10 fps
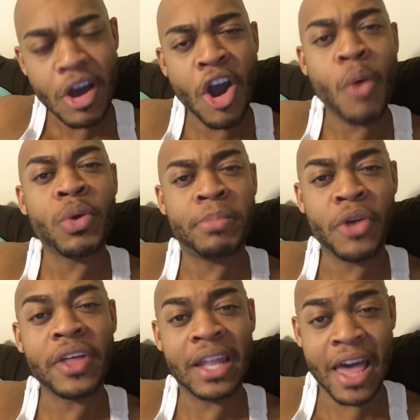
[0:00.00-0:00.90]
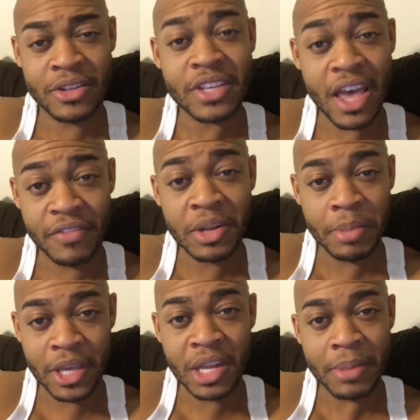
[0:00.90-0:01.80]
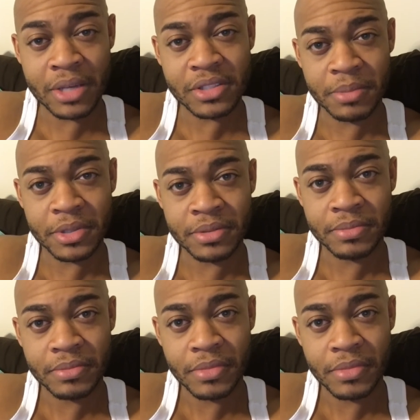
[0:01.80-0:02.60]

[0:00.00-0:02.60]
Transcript: Aren't we both allowed to have an opinion about something?